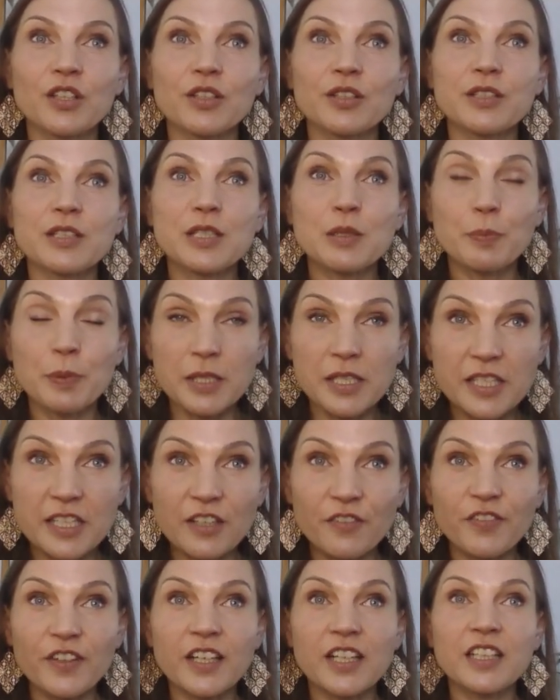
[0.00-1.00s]

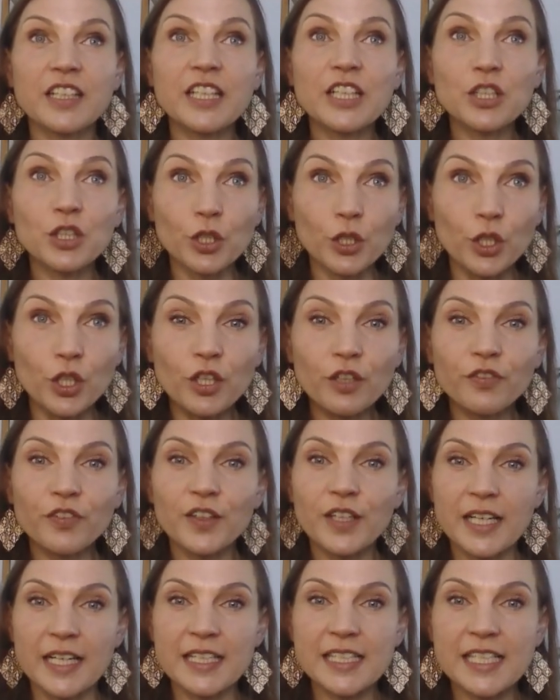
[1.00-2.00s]
specifically look for
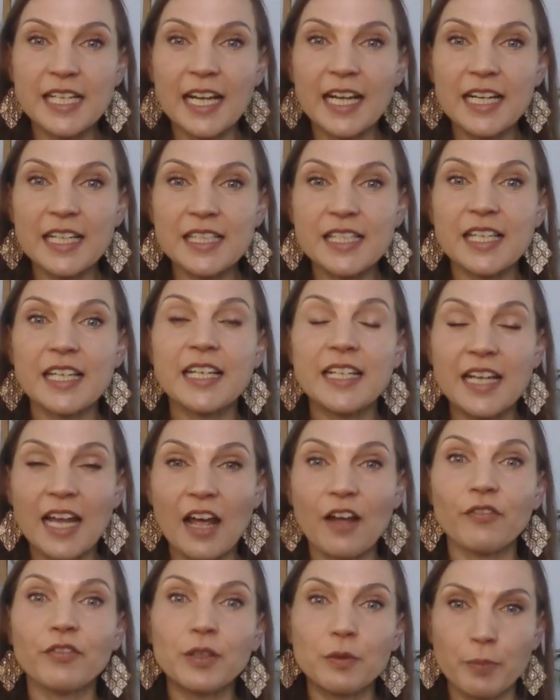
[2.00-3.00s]
insights in
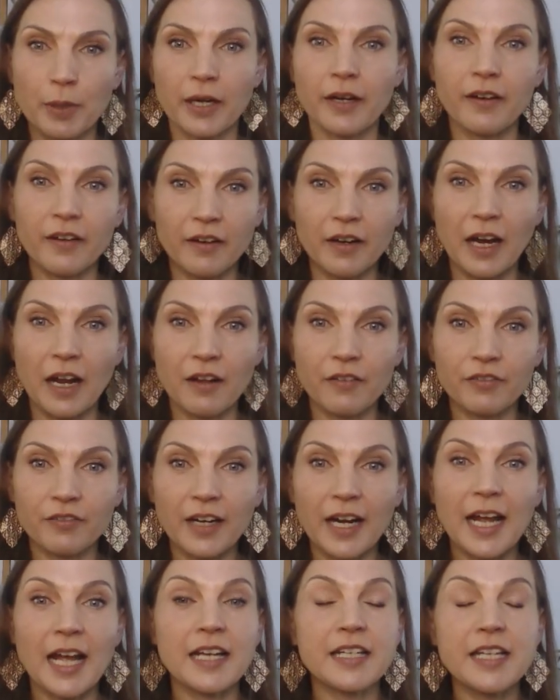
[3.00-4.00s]
every paragraph,
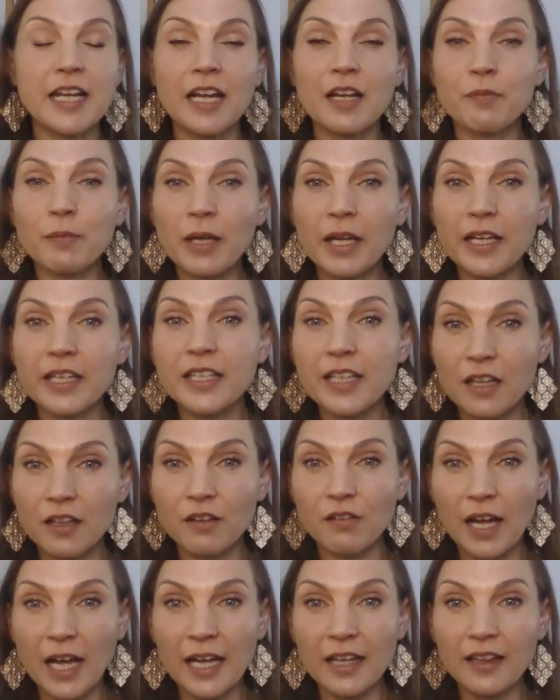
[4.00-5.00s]
right? I take my yellow
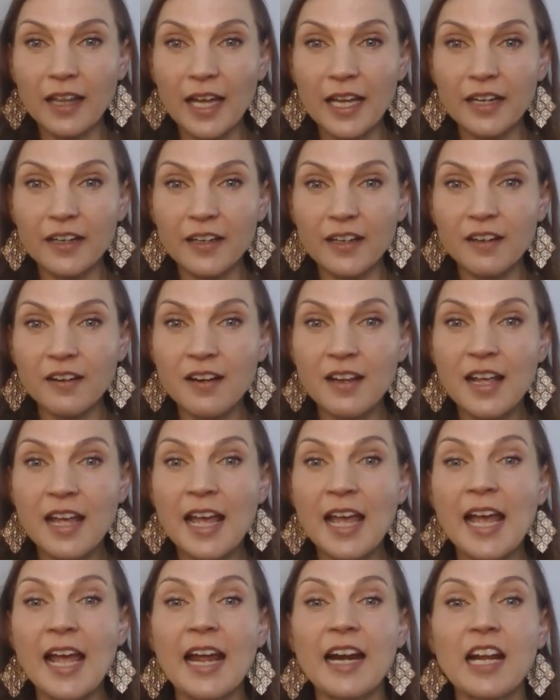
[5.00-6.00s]
highlighter
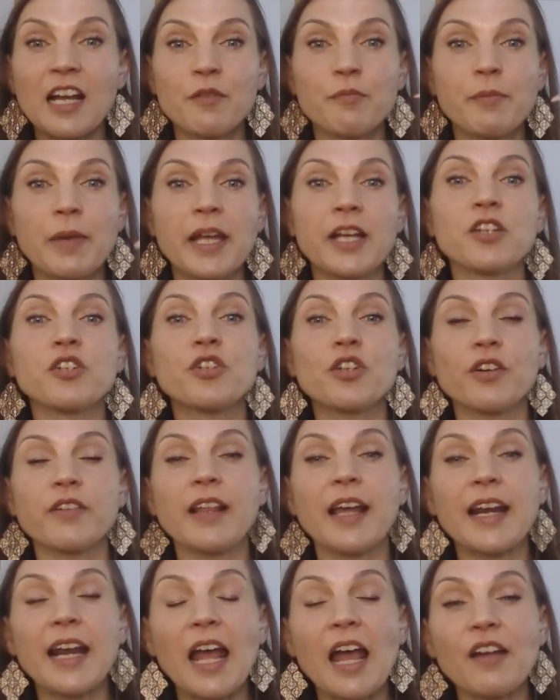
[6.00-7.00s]
and I make sure
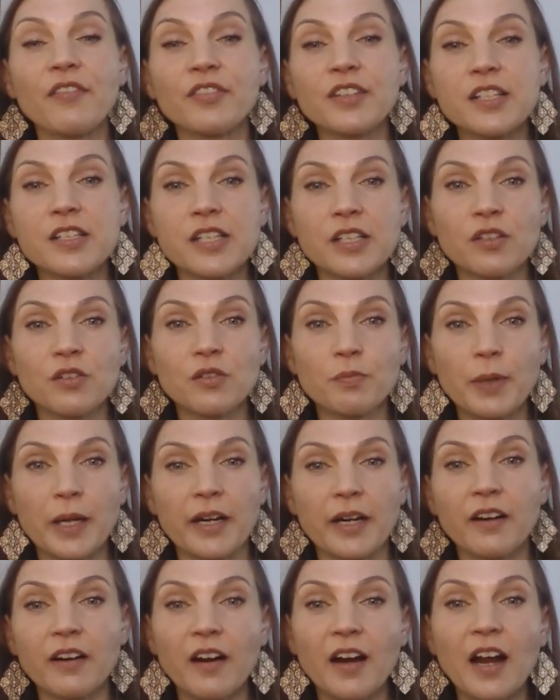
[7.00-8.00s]
that every single
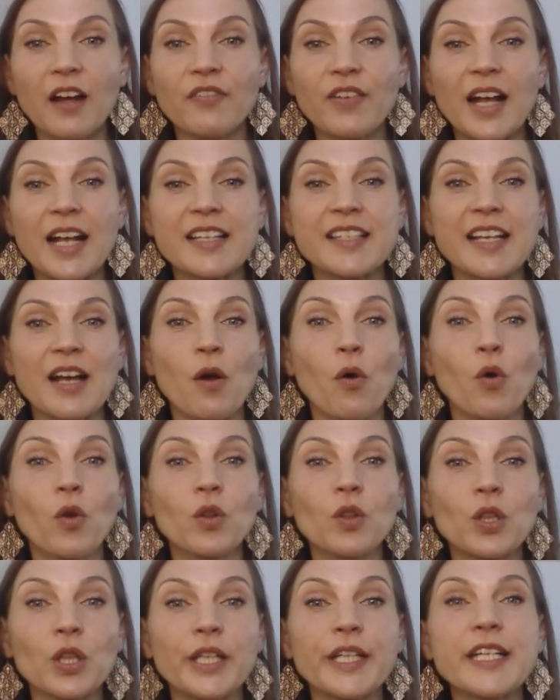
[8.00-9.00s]
paragraph has at
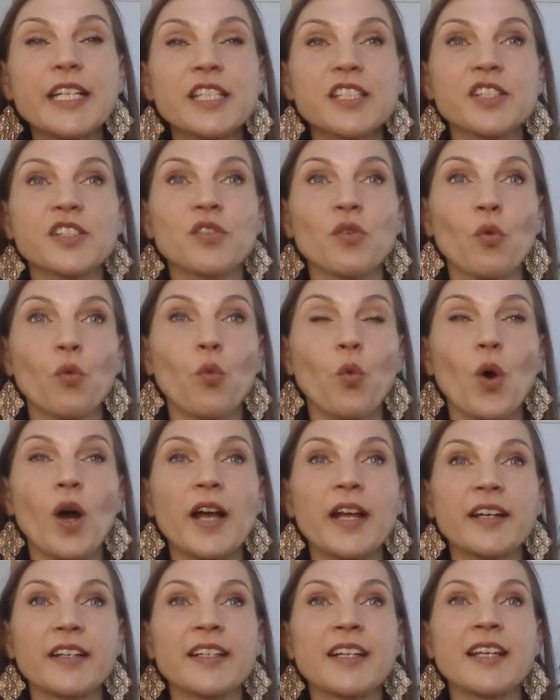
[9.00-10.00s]
least
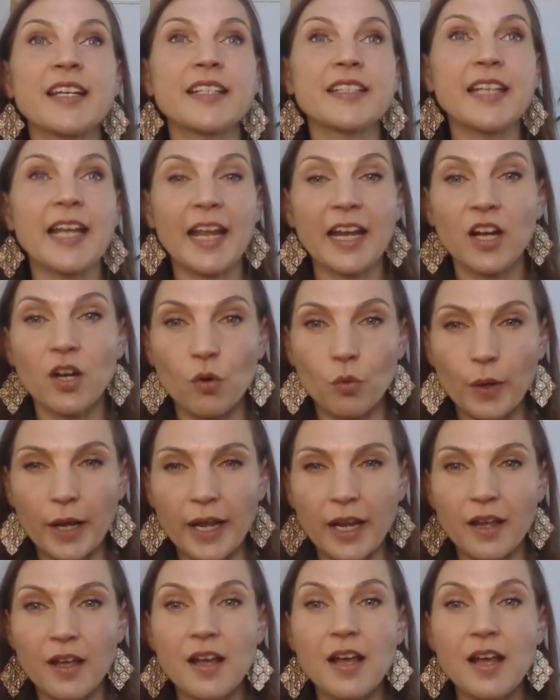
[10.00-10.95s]
one takeaway,